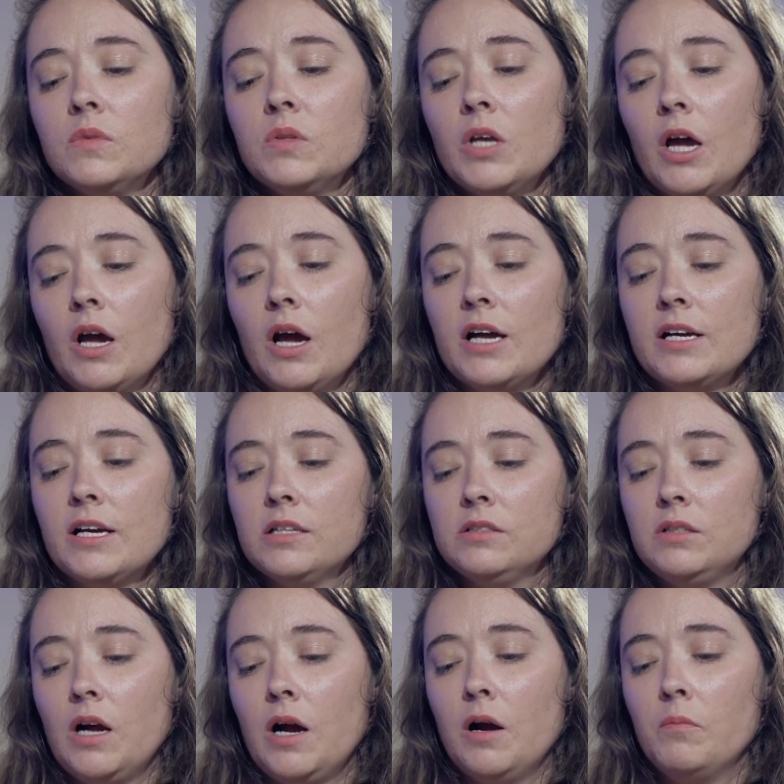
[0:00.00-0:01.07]
Yeah, I
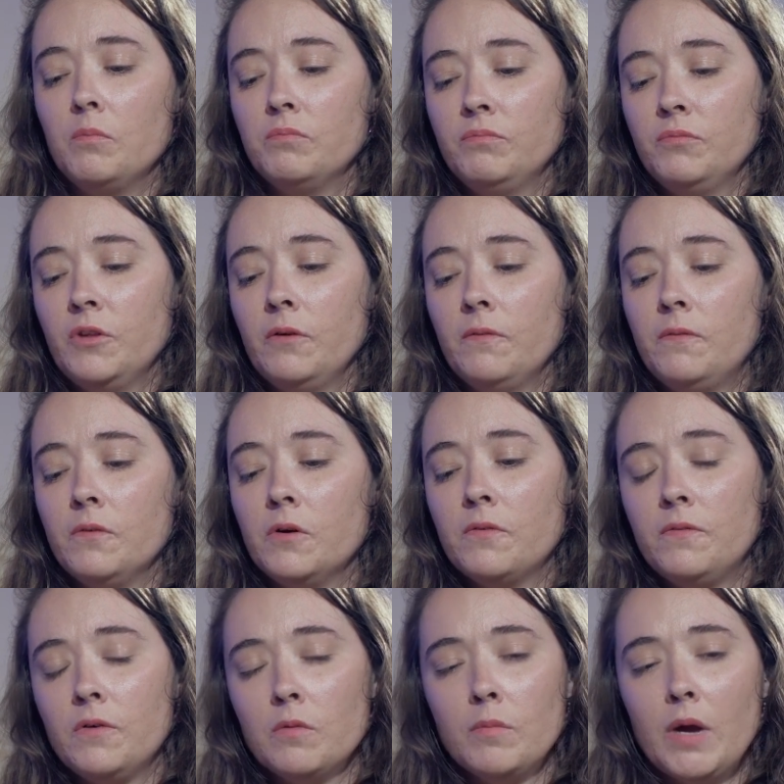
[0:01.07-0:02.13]
guess
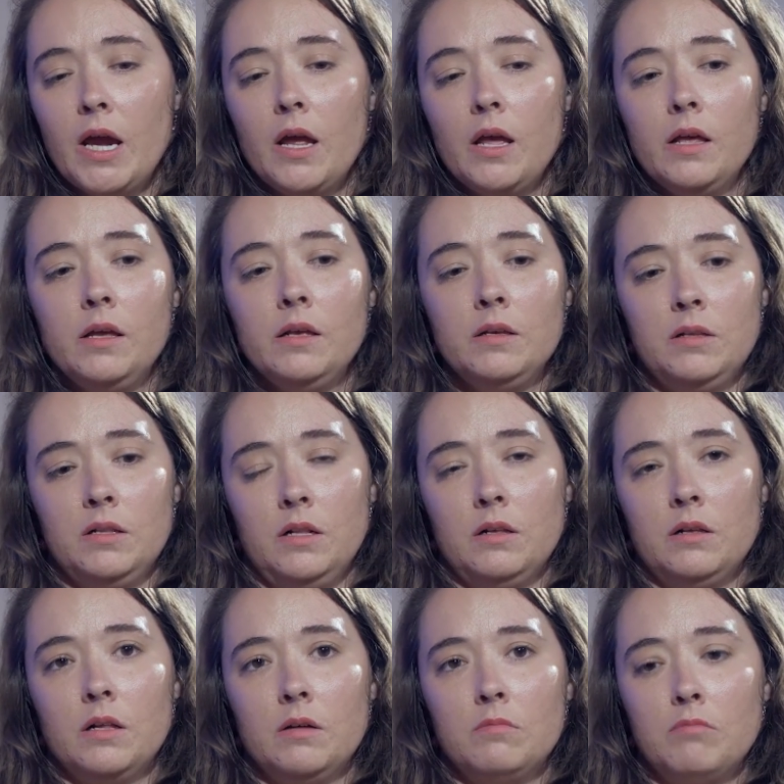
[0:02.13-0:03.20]
for me,
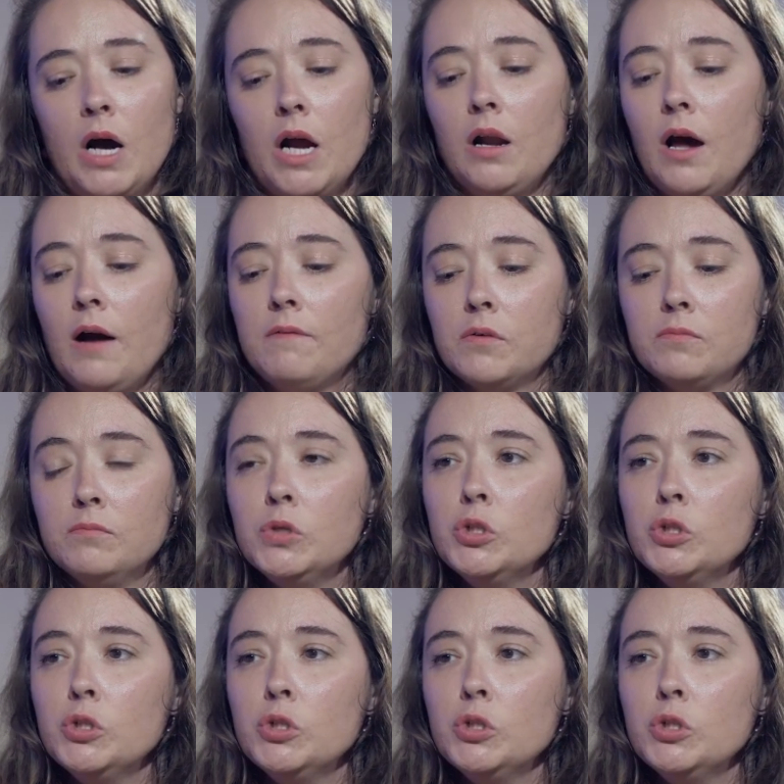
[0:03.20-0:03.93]
my love of